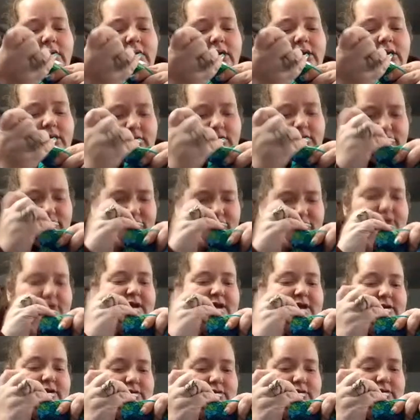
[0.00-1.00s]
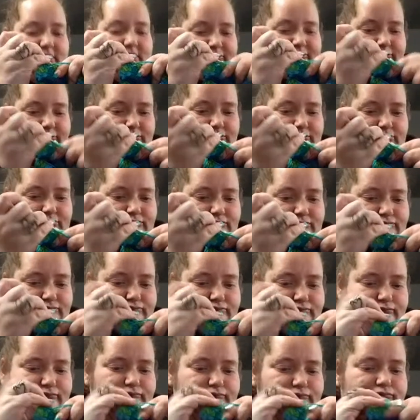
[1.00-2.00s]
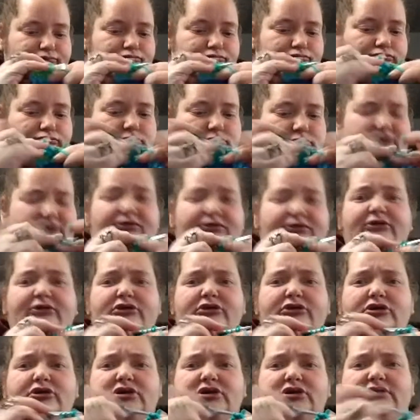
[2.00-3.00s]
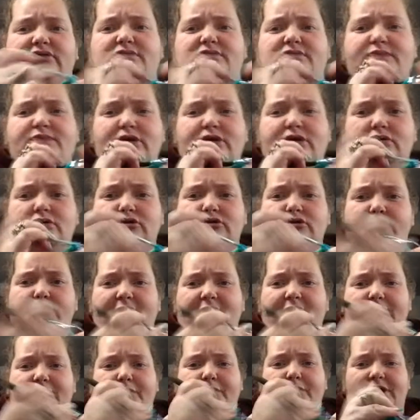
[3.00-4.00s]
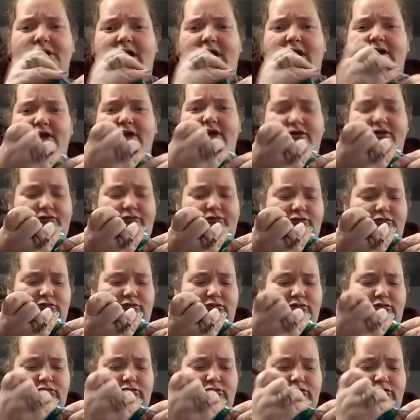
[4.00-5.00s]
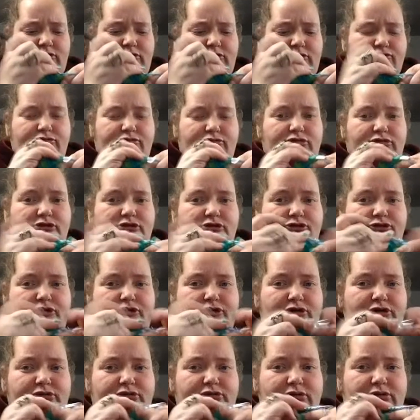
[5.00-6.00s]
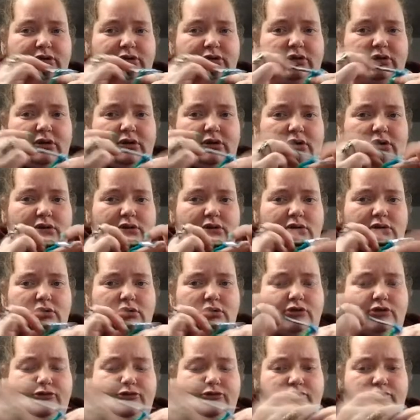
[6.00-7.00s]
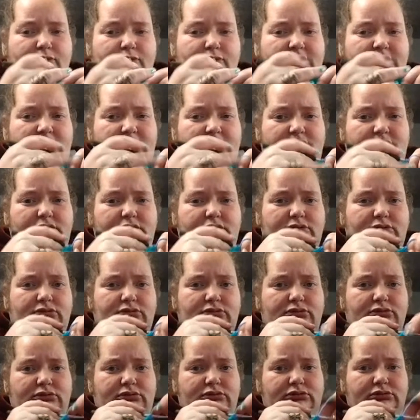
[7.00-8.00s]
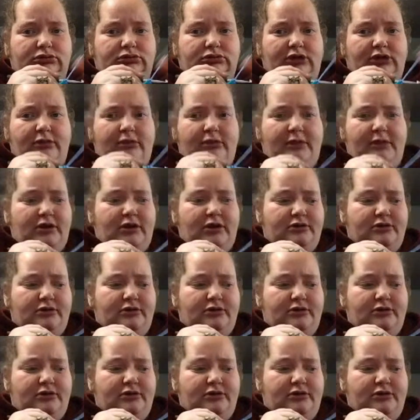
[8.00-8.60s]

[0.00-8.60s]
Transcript: Sunday, yes. Is this year a leap year? Do we have 29 days this year? Or is it 28? Anybody know?